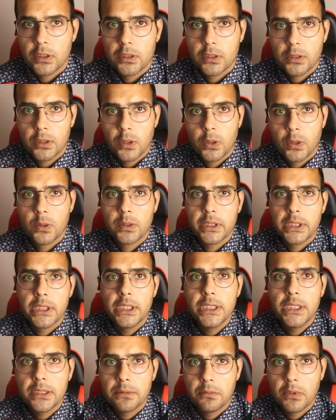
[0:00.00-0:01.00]
So
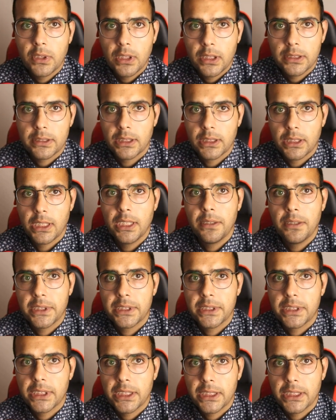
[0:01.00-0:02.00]
this was
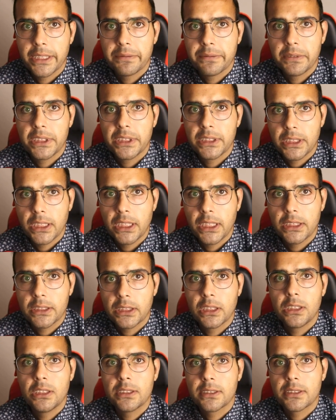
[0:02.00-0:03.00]
everything that we
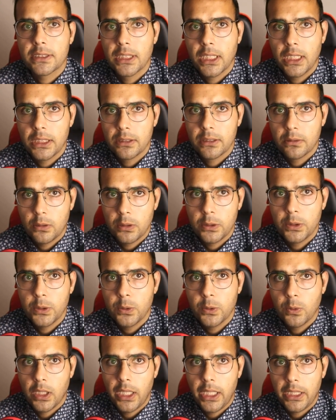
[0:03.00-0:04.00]
changed inside our
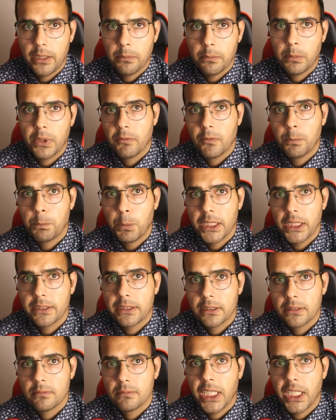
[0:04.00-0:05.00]
UI,
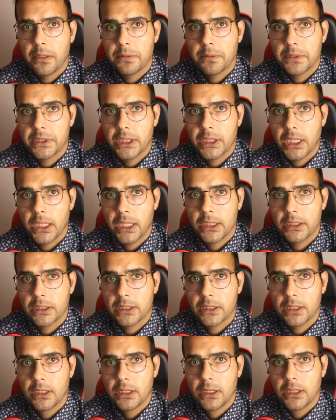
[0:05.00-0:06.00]
but we have
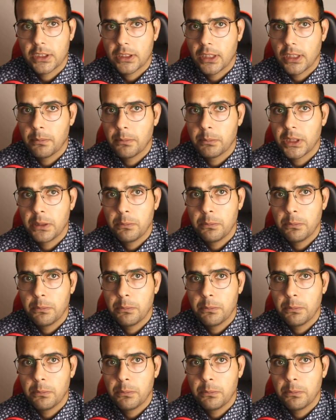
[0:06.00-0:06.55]
changed some